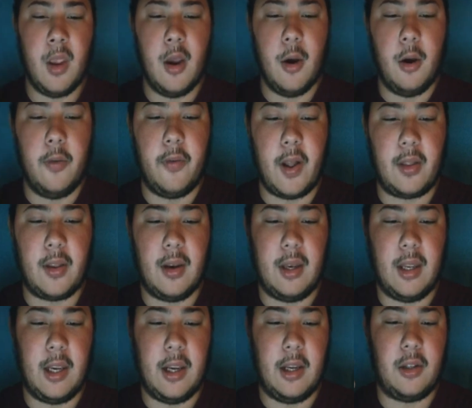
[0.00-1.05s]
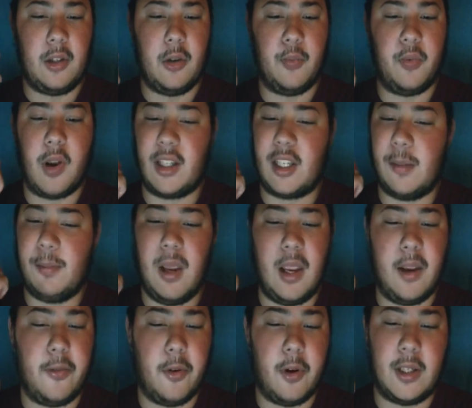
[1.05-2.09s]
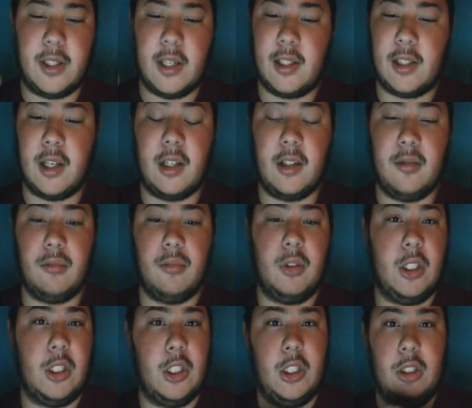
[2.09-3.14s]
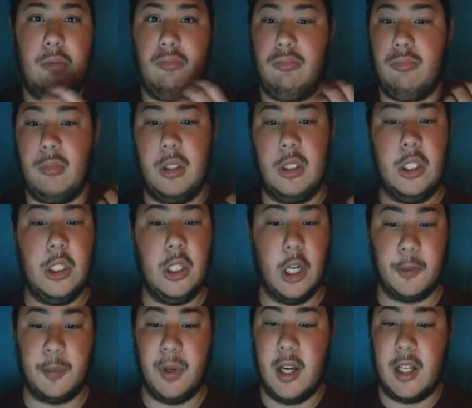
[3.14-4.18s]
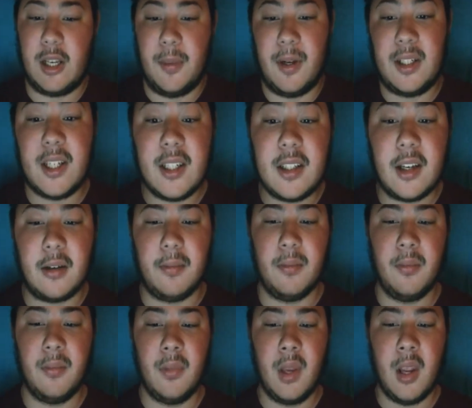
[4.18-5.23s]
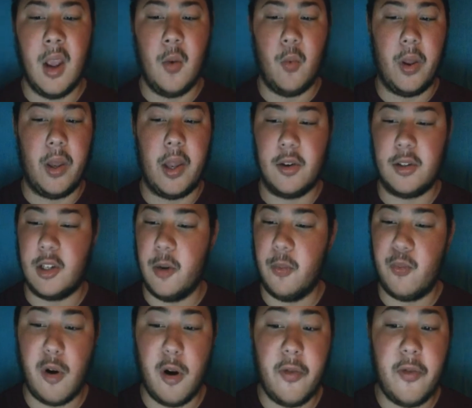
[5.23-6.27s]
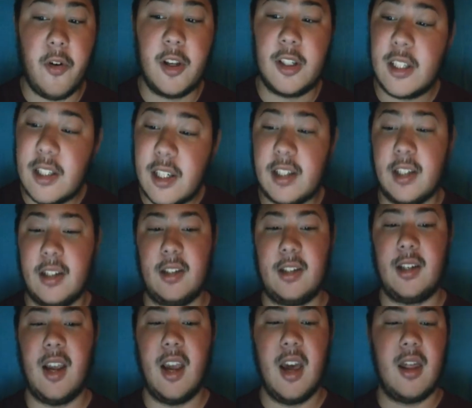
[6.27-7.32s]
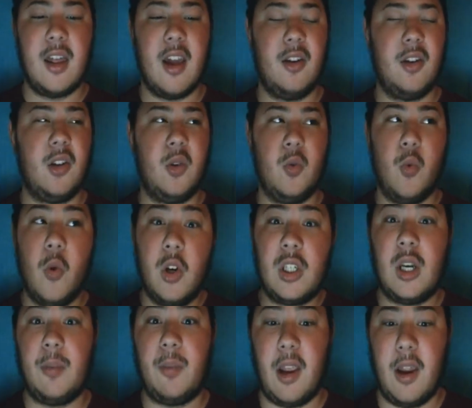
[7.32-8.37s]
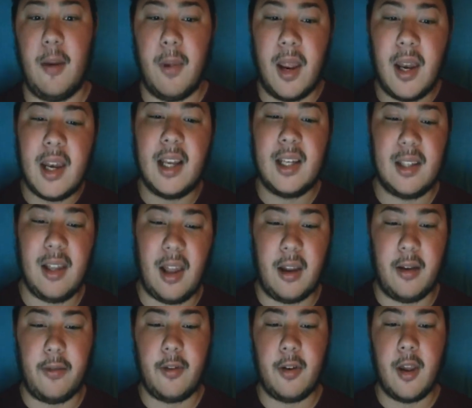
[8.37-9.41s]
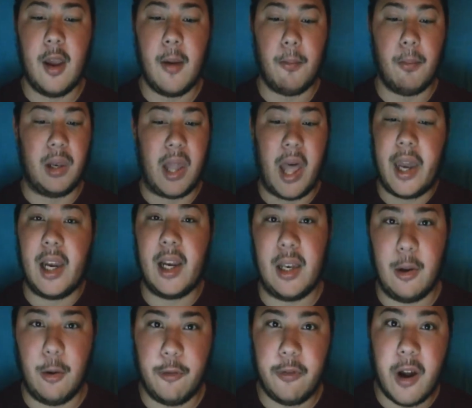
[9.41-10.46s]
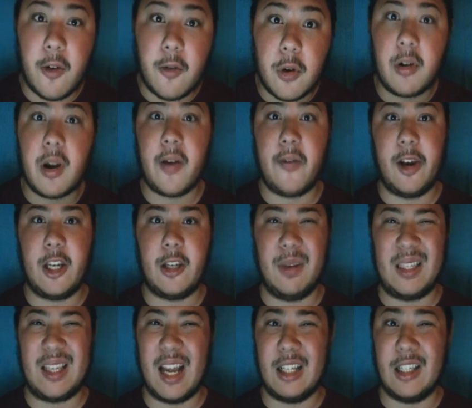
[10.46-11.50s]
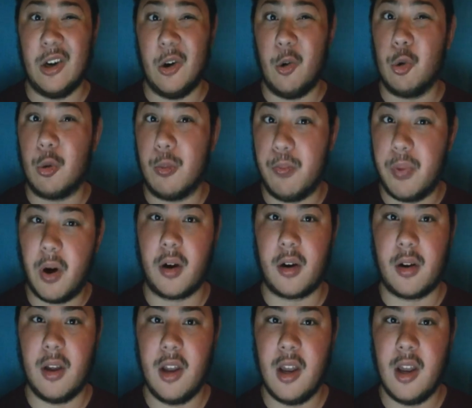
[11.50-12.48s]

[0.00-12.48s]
without the need to praise a being for existing just because I'm existing, when there is no proof for his existence. Then to worship him in this life, blindly, without real evidence besides an old book